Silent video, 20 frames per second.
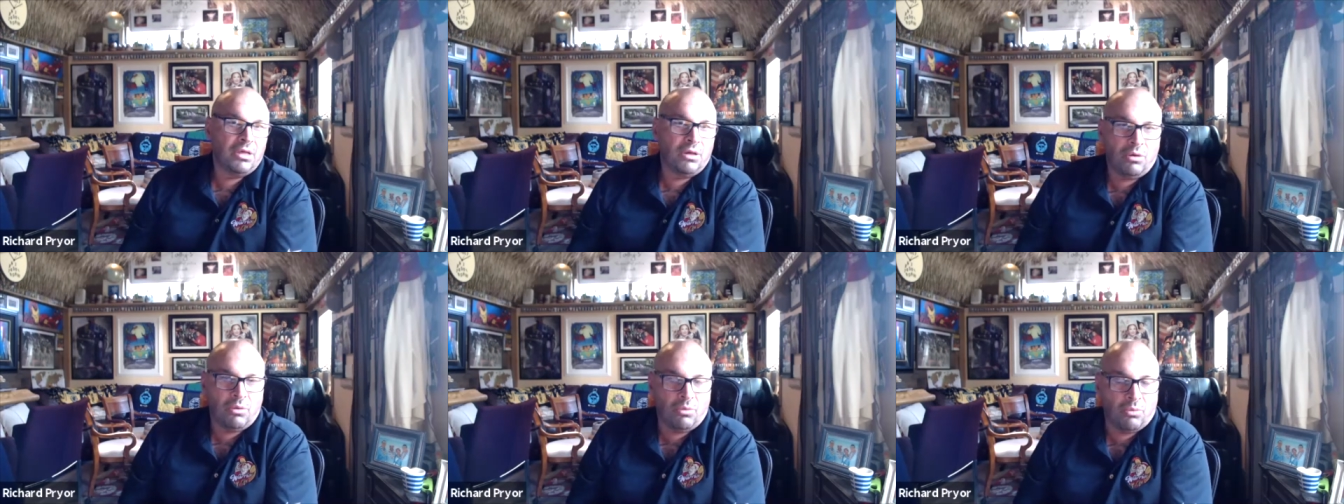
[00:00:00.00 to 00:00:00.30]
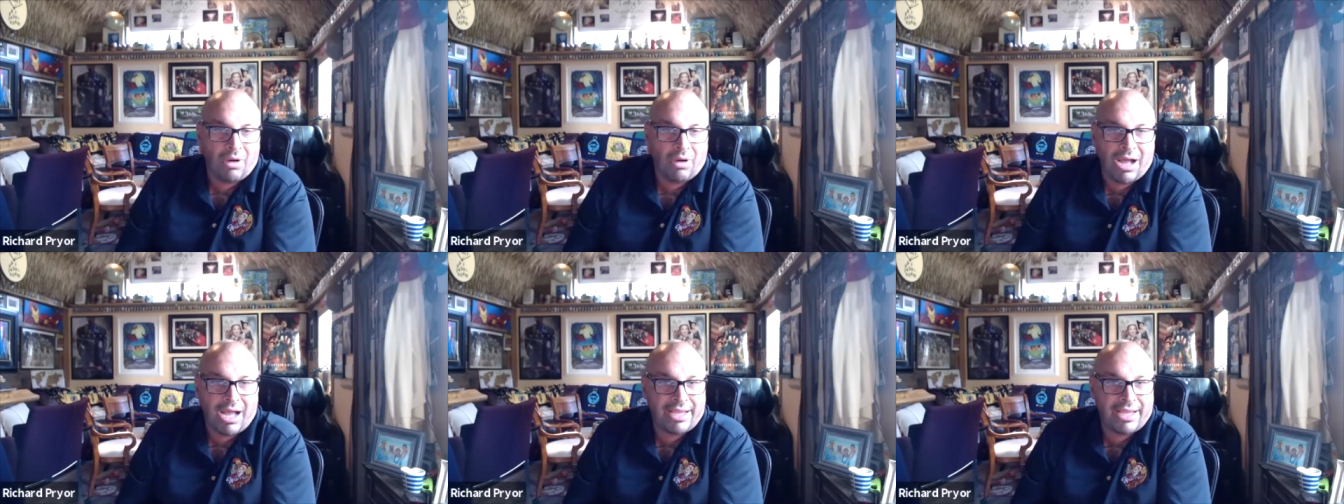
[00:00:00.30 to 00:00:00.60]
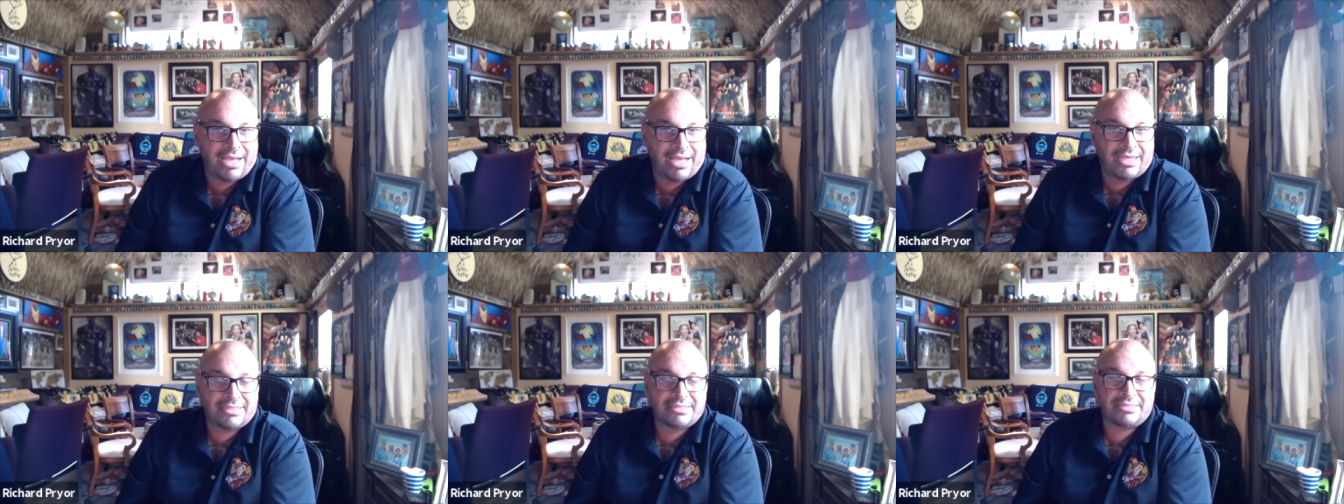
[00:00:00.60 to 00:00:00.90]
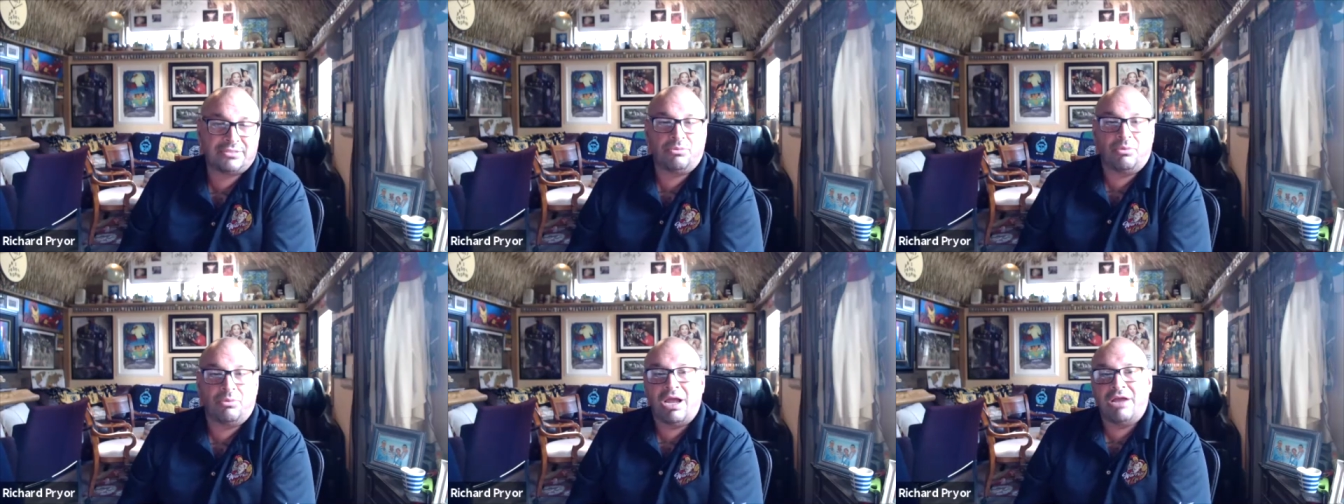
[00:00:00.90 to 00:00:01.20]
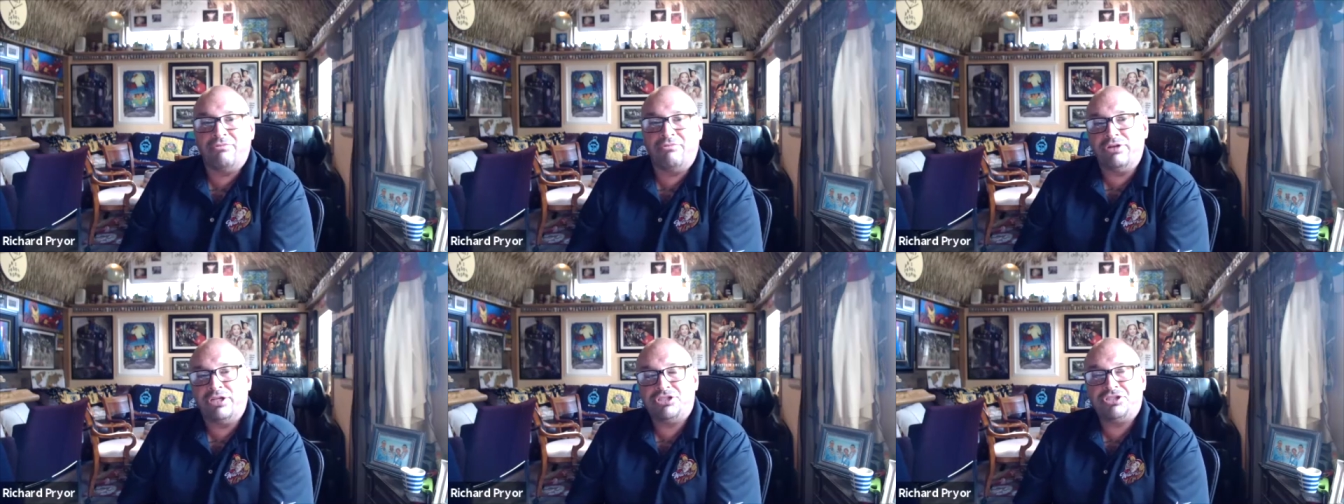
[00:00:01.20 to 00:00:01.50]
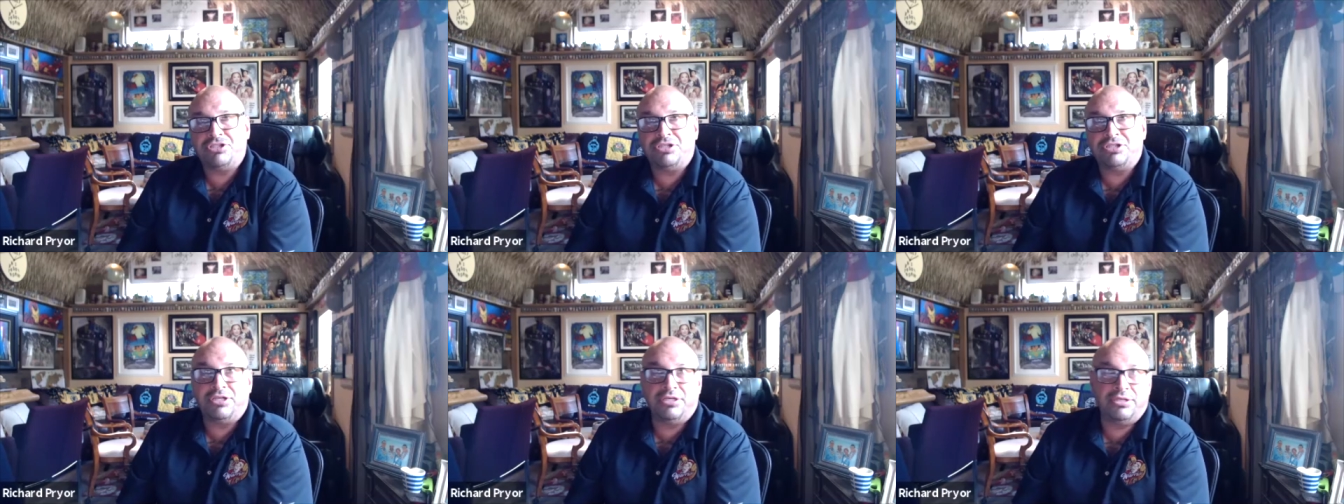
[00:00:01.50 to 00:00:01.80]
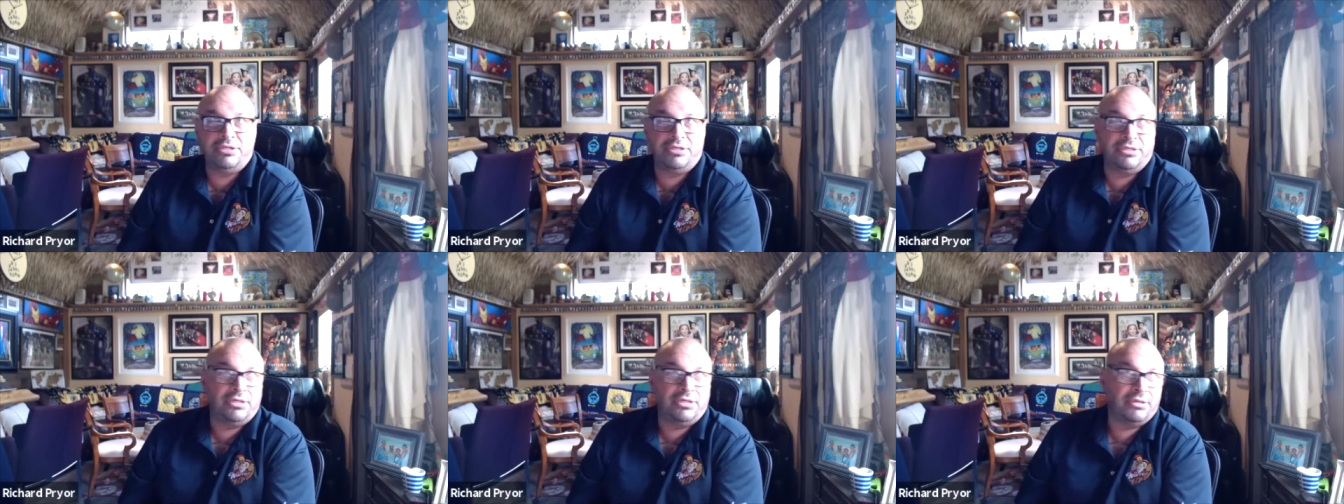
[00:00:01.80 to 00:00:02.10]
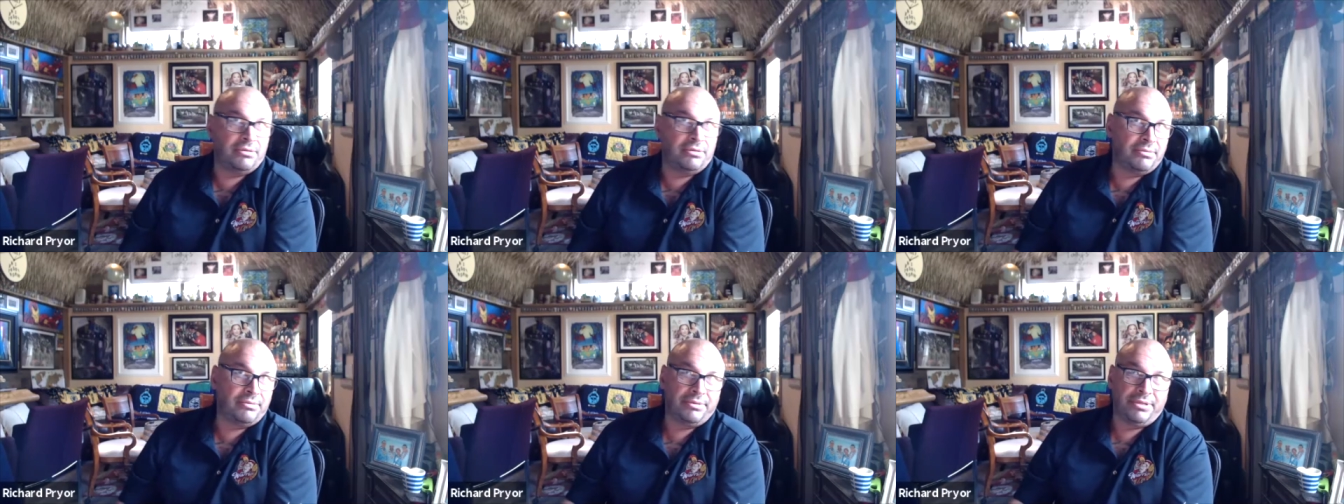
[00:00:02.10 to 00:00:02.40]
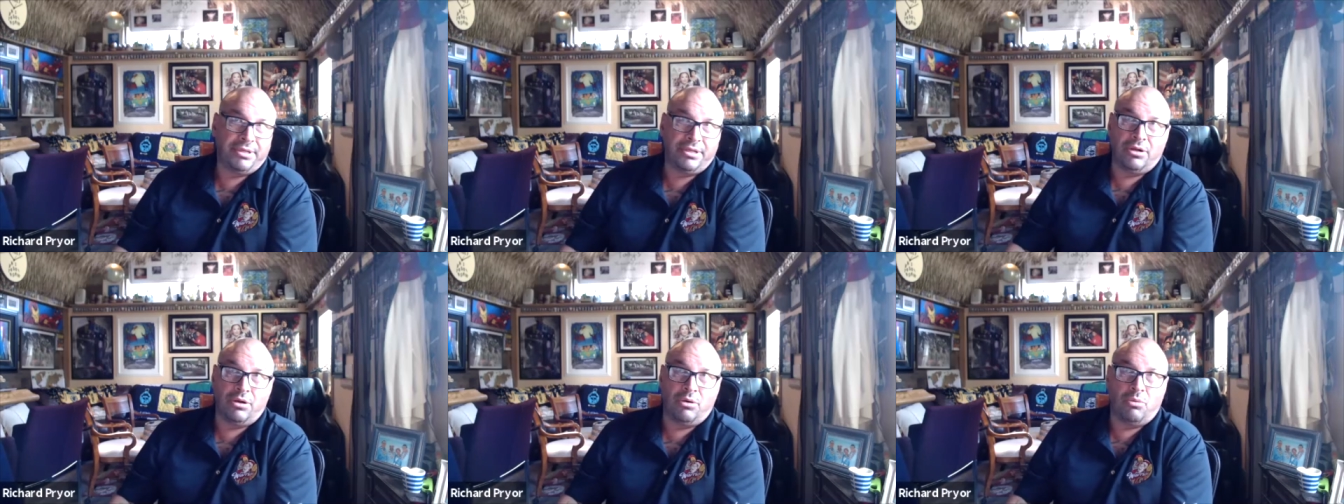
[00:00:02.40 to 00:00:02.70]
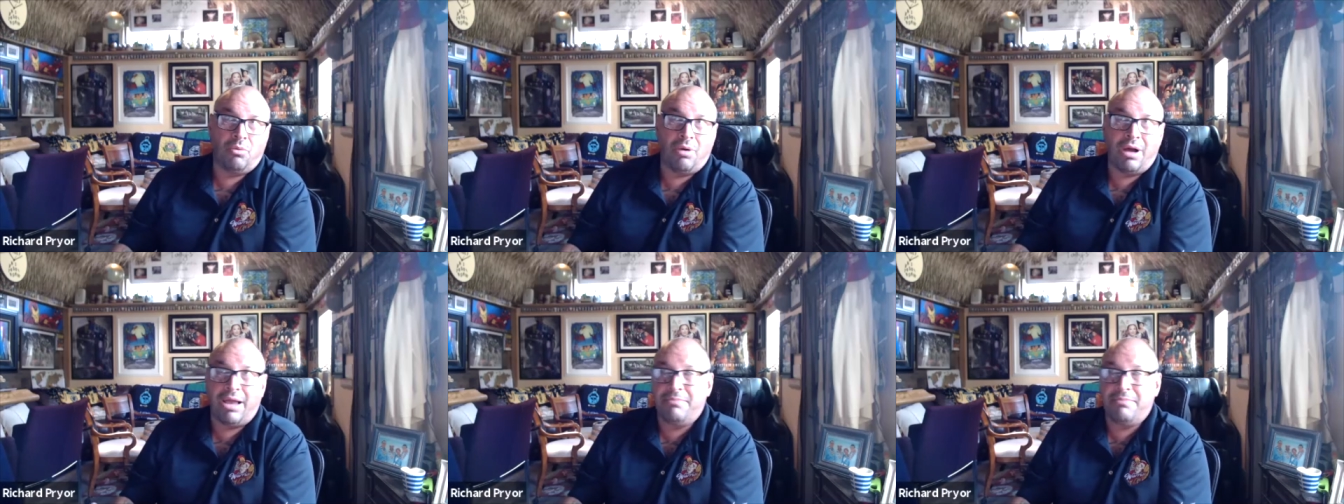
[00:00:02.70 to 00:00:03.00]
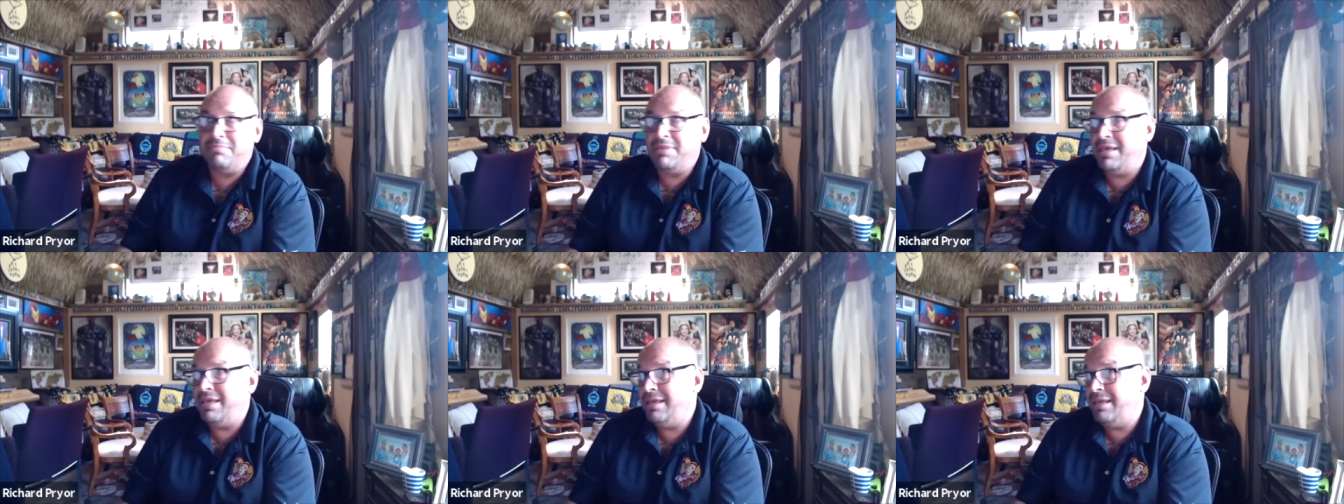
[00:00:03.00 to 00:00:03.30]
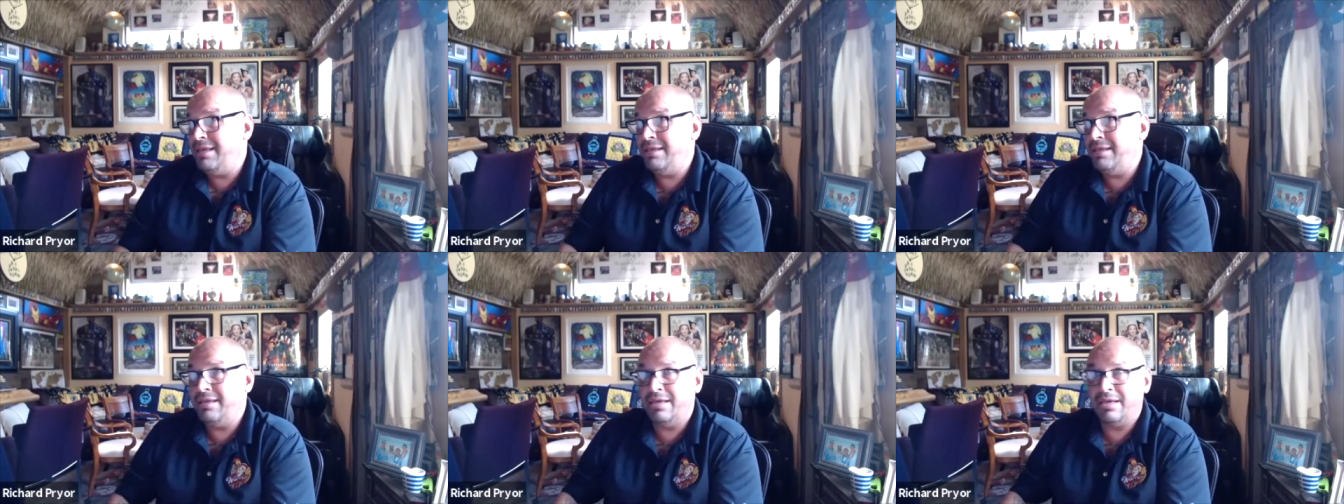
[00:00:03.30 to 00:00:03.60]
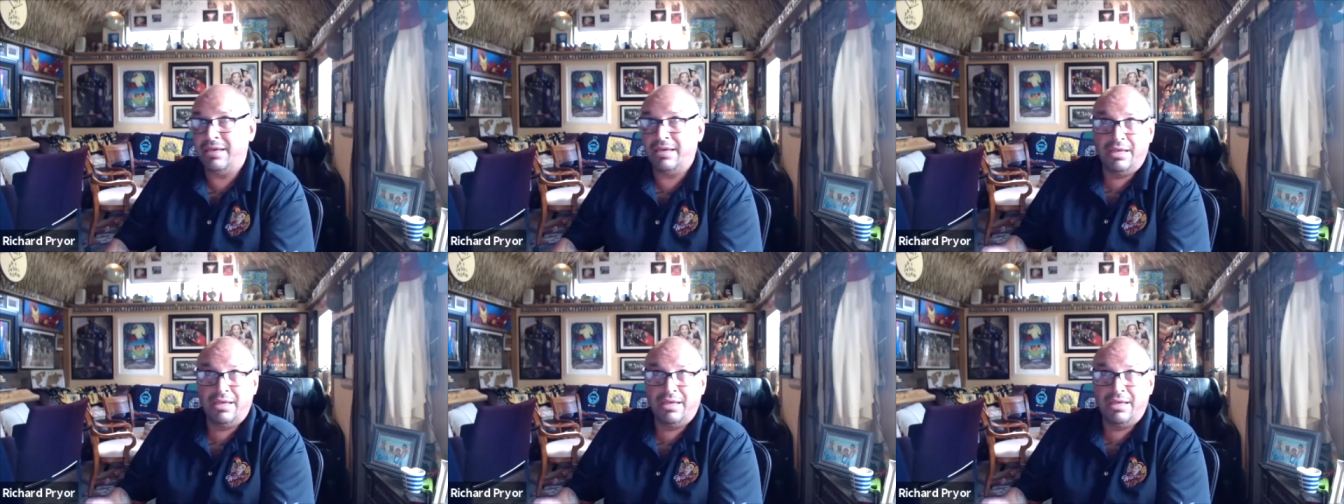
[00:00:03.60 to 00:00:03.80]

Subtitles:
Why us? Why Richie? Why me?